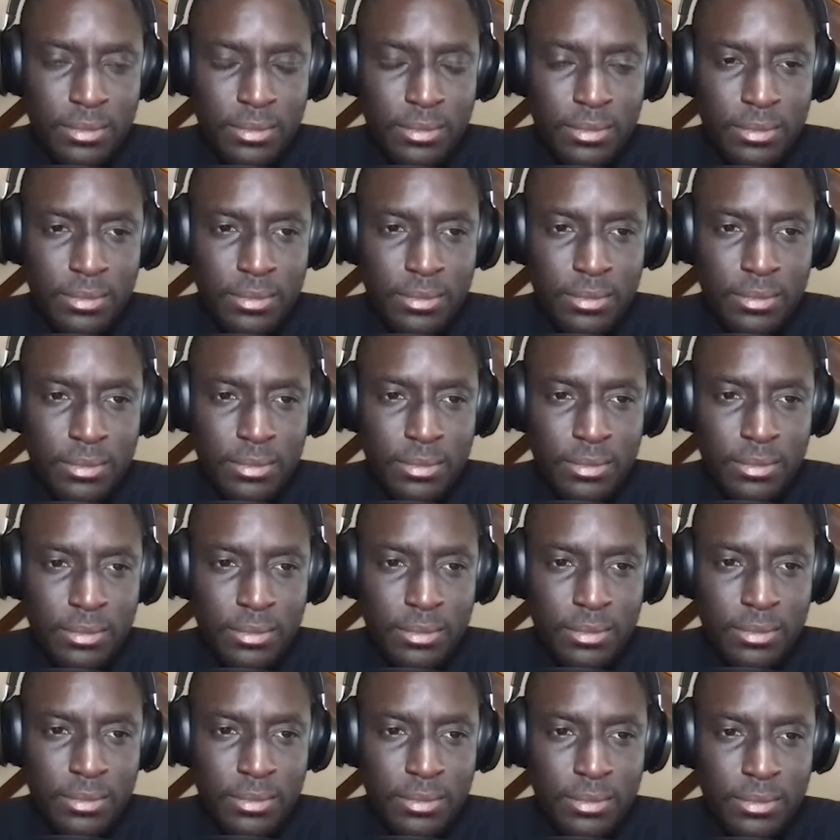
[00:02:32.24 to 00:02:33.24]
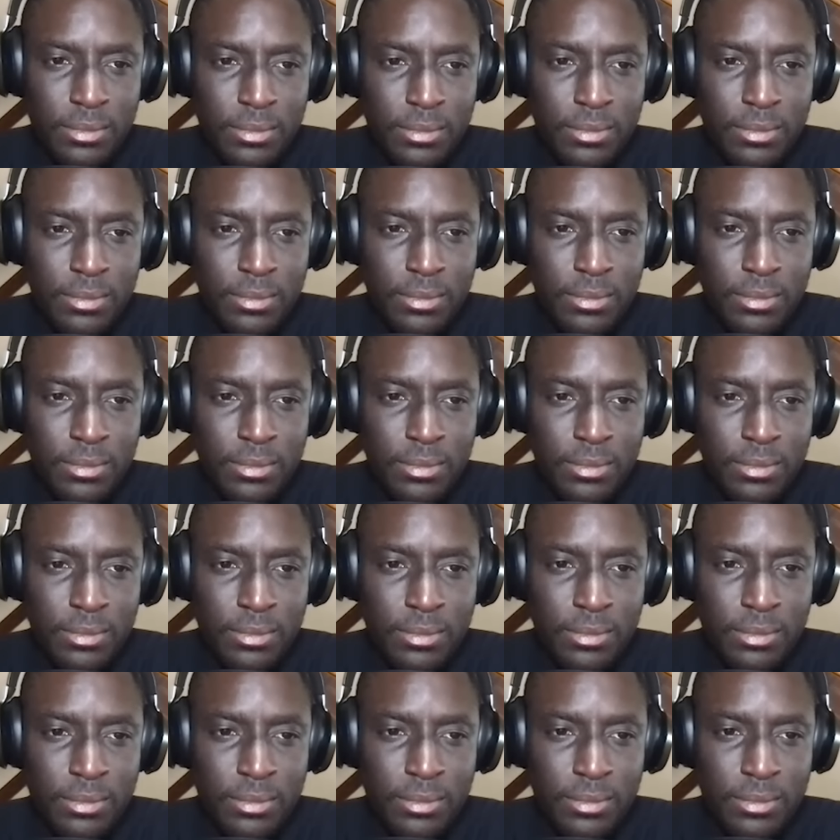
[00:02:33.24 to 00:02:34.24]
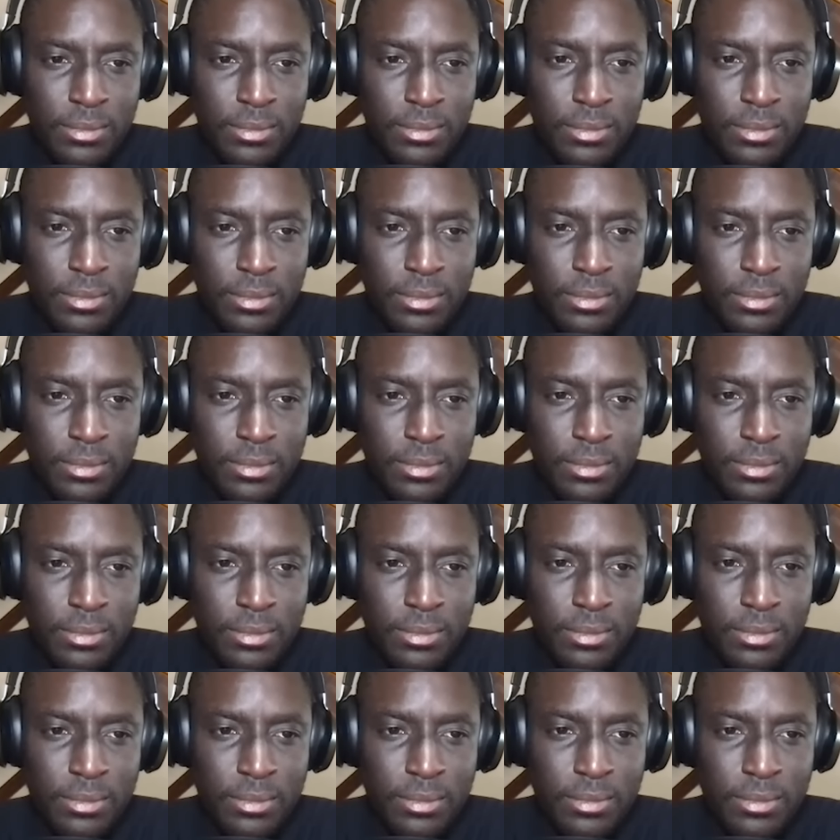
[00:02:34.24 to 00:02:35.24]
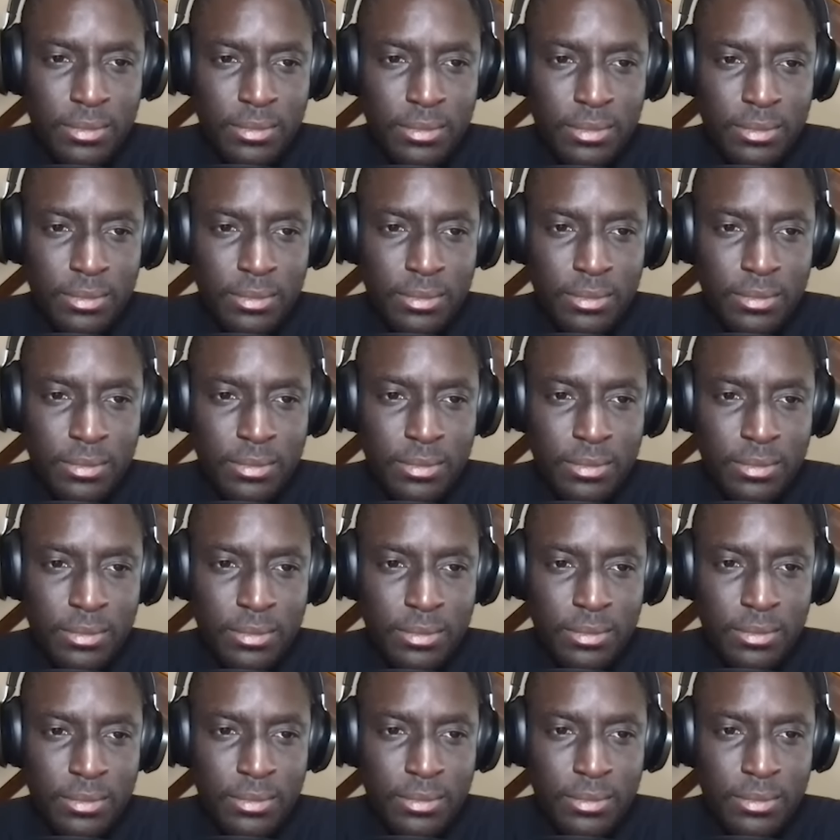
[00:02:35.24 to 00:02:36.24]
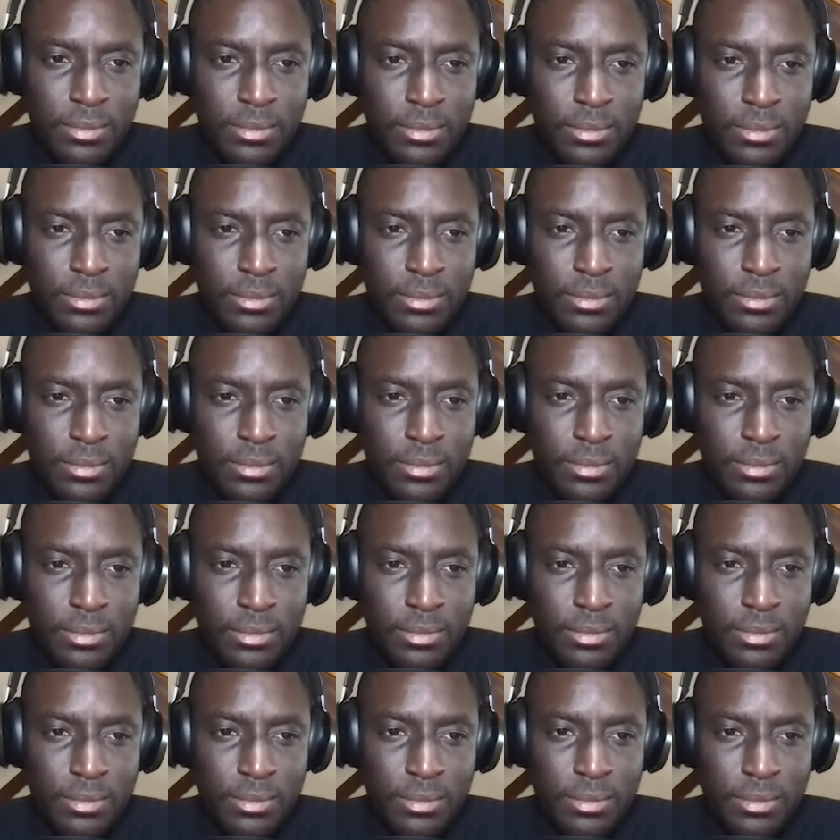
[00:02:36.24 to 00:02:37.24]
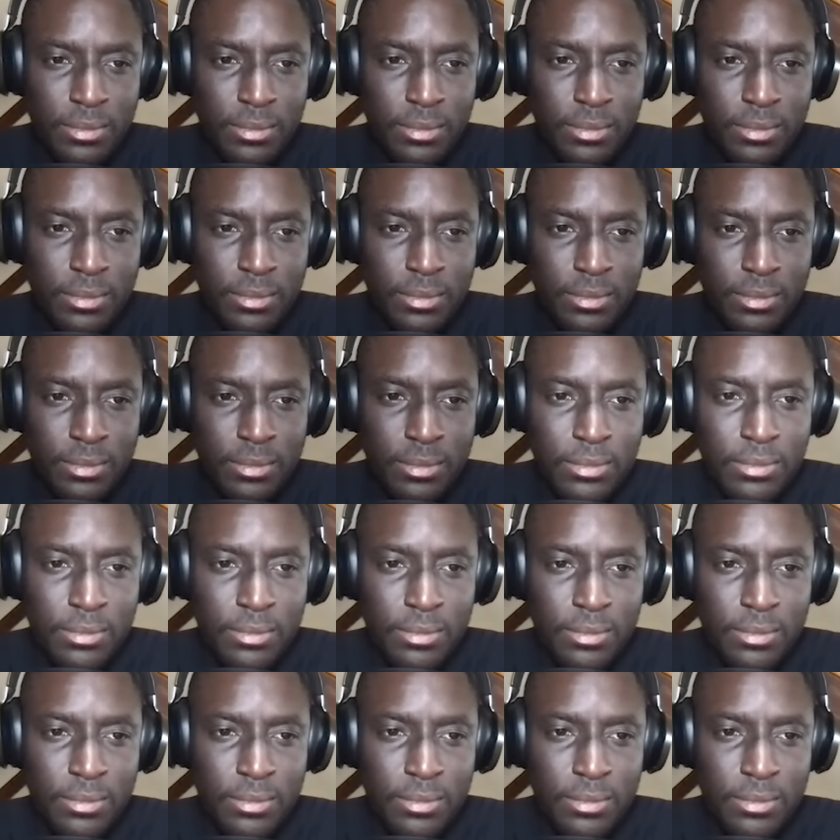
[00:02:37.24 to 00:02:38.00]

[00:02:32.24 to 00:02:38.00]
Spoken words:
[no speech]